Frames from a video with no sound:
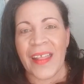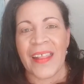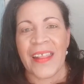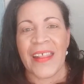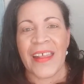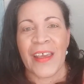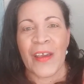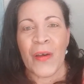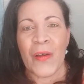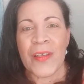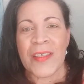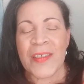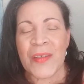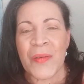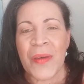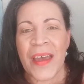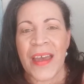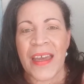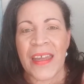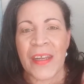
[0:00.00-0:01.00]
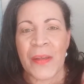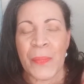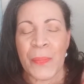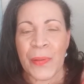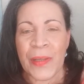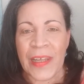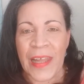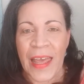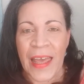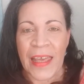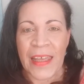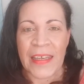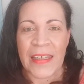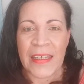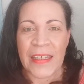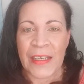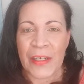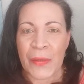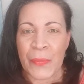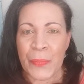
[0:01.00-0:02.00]
They also had a plaid
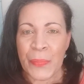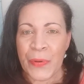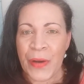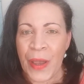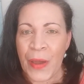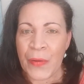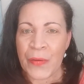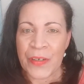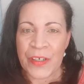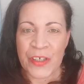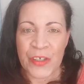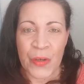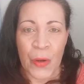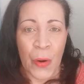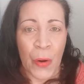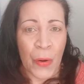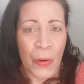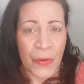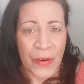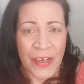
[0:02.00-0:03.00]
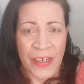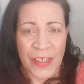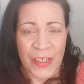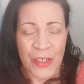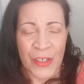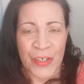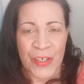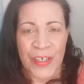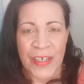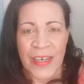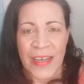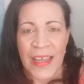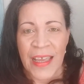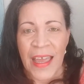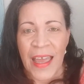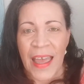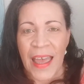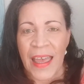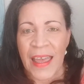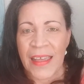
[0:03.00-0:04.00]
in a brownish orange,
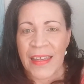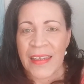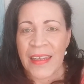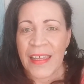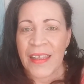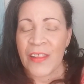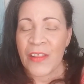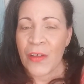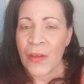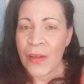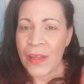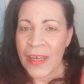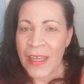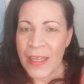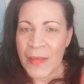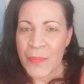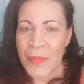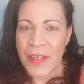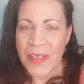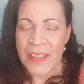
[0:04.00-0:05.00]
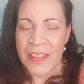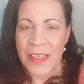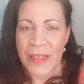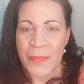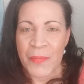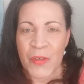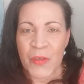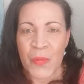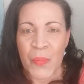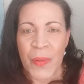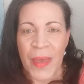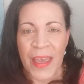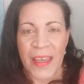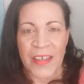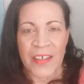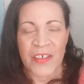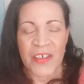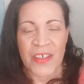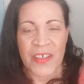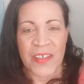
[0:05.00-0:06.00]
and I thought I'd picked up 2
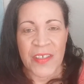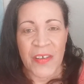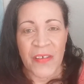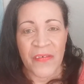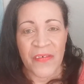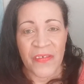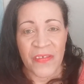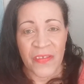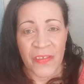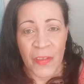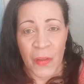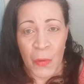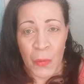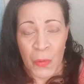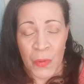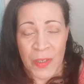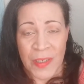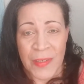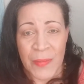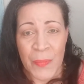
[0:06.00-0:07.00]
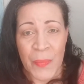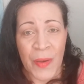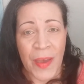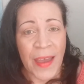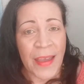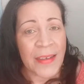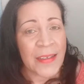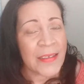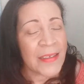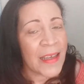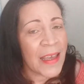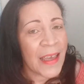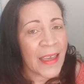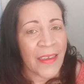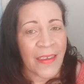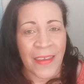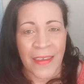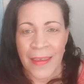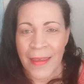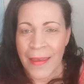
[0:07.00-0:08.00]
packages of those, but
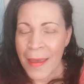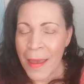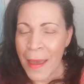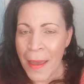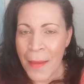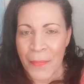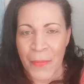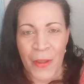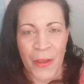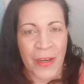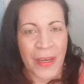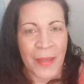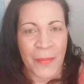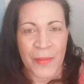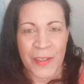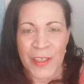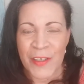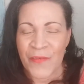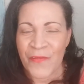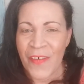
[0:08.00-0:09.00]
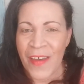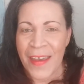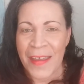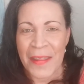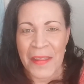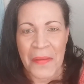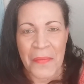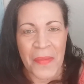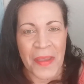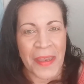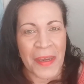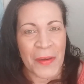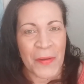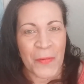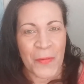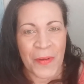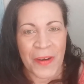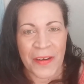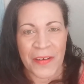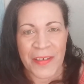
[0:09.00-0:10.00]
I'm not able to find them
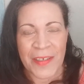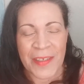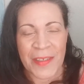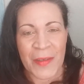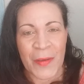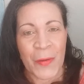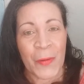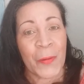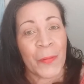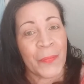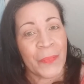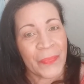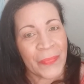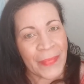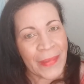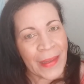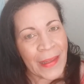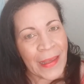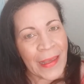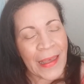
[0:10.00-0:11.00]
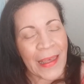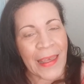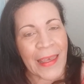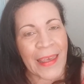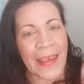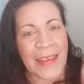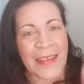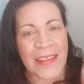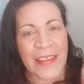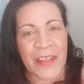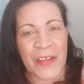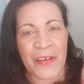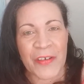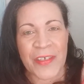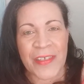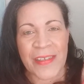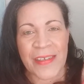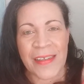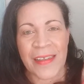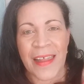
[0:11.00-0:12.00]
anywhere, so I guess they're
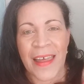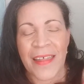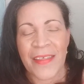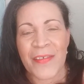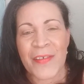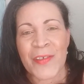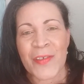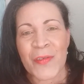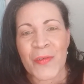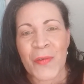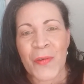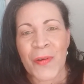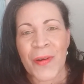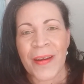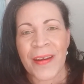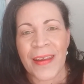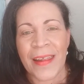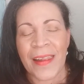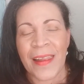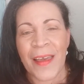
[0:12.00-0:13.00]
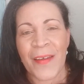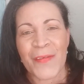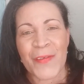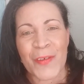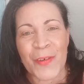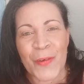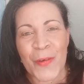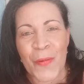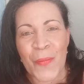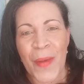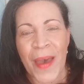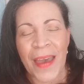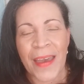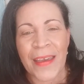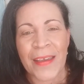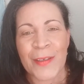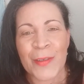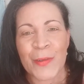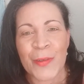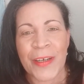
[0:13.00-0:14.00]
still at the store and I'll have to go back
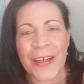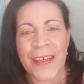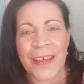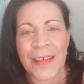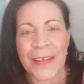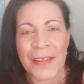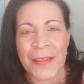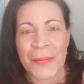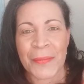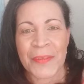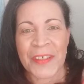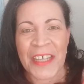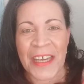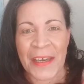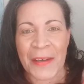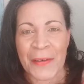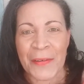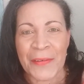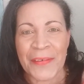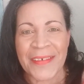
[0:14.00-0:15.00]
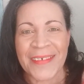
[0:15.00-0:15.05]
and try to hunt them down.